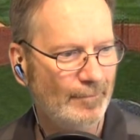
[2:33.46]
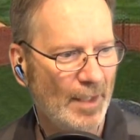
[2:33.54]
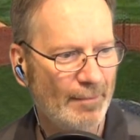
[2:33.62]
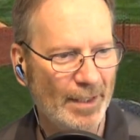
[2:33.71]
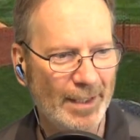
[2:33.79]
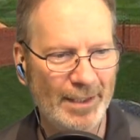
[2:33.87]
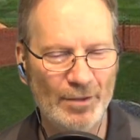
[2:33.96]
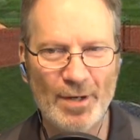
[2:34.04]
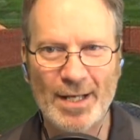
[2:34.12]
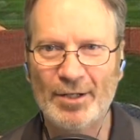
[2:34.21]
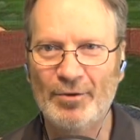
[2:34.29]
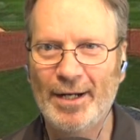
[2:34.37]
But
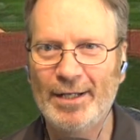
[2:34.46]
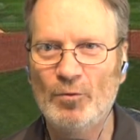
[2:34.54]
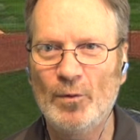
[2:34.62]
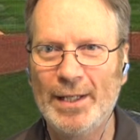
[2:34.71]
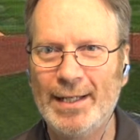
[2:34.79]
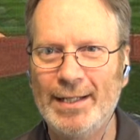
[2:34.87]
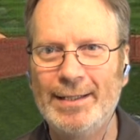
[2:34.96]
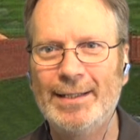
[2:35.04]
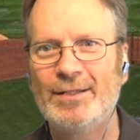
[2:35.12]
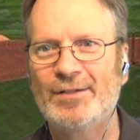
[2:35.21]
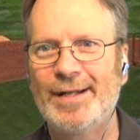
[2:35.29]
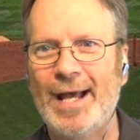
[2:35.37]
anyway, a great win.
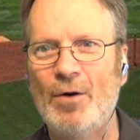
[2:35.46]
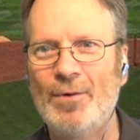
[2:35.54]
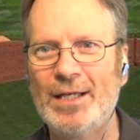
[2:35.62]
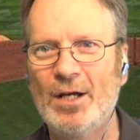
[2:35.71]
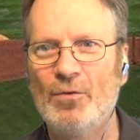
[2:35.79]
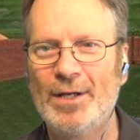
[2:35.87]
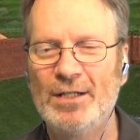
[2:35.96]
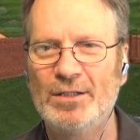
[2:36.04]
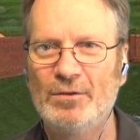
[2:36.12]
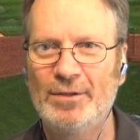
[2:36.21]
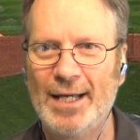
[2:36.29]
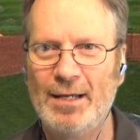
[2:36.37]
So now we go
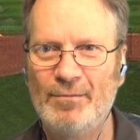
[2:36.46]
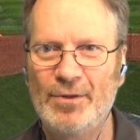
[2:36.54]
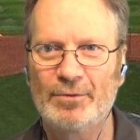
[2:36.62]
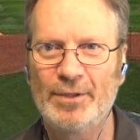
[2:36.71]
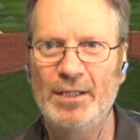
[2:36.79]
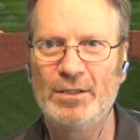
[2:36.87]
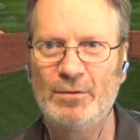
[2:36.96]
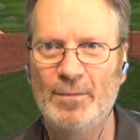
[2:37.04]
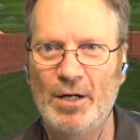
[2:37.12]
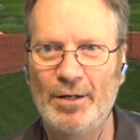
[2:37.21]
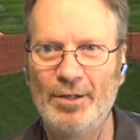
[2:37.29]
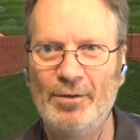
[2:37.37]
into game three
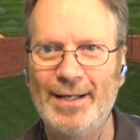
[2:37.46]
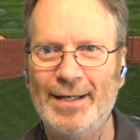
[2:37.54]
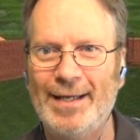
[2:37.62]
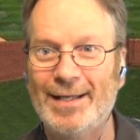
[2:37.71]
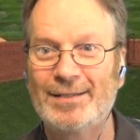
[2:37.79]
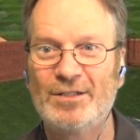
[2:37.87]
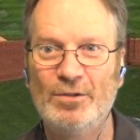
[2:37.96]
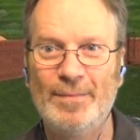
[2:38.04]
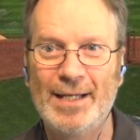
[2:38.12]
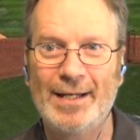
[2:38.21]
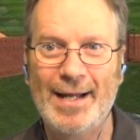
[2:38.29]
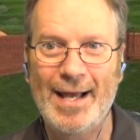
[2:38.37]
tomorrow. It's to
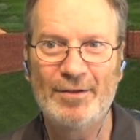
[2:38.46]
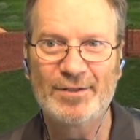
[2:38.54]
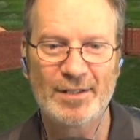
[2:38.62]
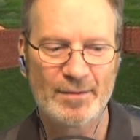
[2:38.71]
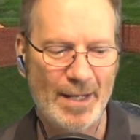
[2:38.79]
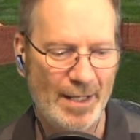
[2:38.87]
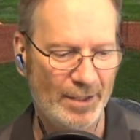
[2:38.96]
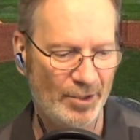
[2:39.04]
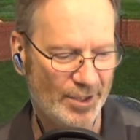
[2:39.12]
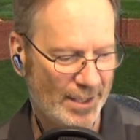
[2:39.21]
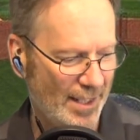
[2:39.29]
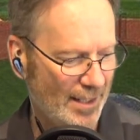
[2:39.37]
be announced, is my
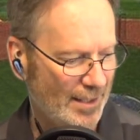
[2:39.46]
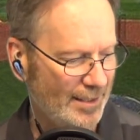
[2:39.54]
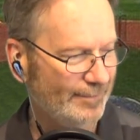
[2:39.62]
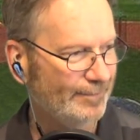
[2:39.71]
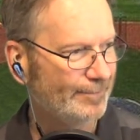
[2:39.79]
understanding.